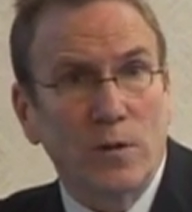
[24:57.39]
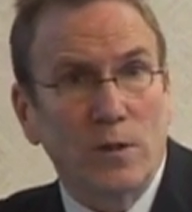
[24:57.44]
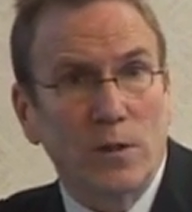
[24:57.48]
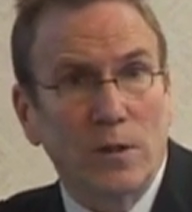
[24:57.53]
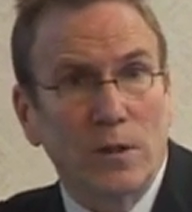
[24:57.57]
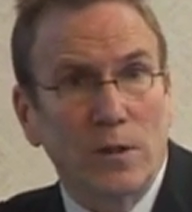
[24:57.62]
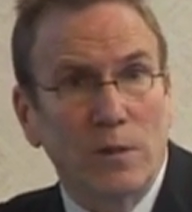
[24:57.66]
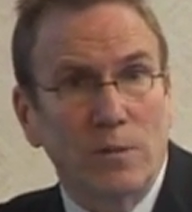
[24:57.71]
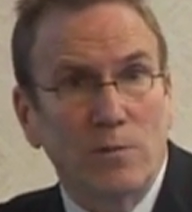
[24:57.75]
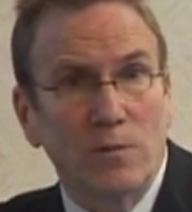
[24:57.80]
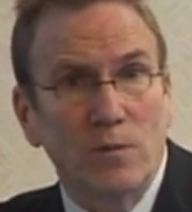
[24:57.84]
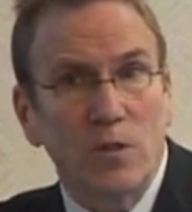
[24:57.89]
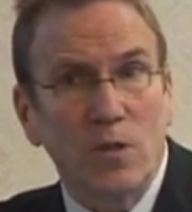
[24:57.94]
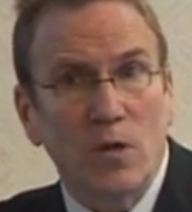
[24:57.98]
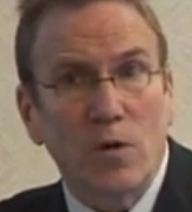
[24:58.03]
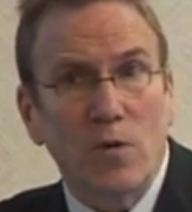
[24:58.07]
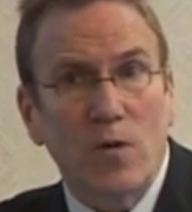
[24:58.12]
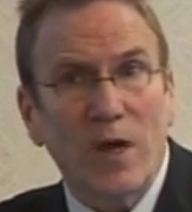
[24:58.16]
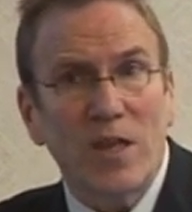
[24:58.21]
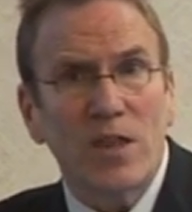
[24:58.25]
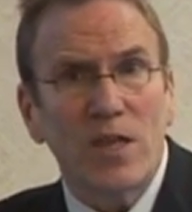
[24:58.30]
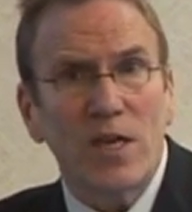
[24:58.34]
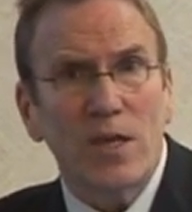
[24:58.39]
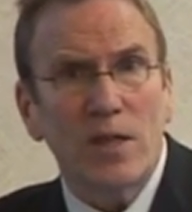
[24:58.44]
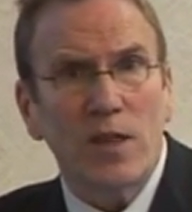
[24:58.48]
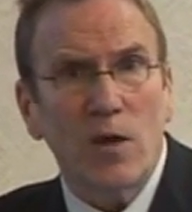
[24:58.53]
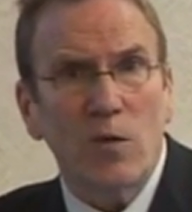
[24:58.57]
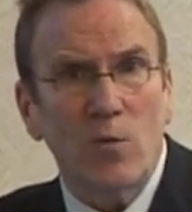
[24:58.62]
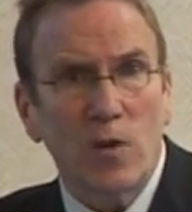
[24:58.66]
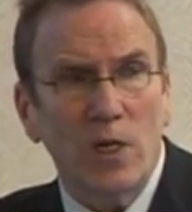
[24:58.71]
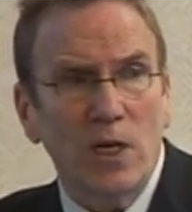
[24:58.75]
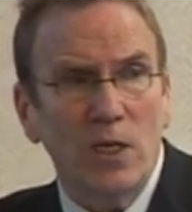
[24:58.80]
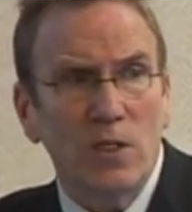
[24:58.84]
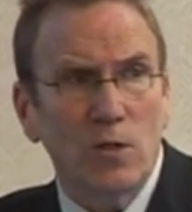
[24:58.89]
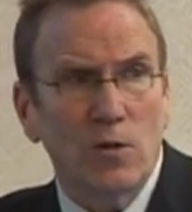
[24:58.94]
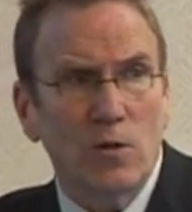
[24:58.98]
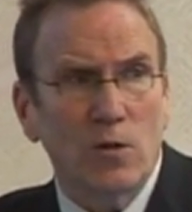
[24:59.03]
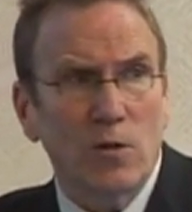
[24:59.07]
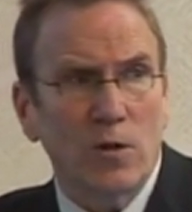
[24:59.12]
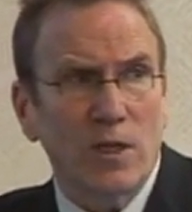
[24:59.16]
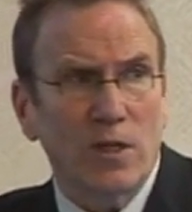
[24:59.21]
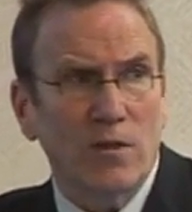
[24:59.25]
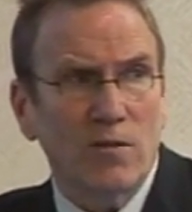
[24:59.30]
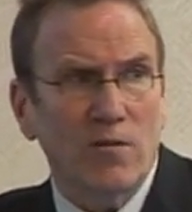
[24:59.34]
Uh, so I think that we need to
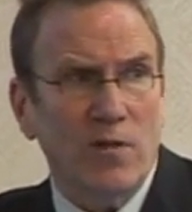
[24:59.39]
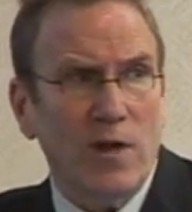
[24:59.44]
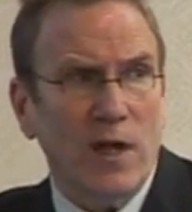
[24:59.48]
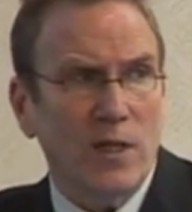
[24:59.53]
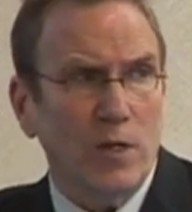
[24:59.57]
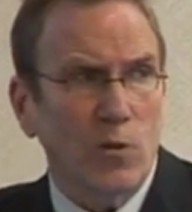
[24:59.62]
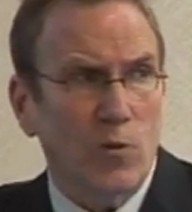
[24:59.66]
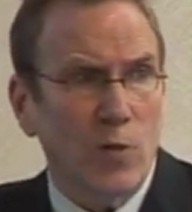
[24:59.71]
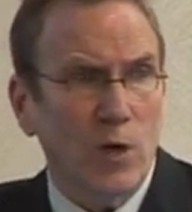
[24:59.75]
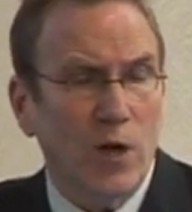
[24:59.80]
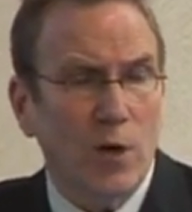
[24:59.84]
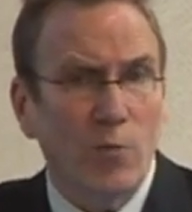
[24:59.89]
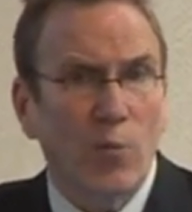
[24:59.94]
look at the fact that we are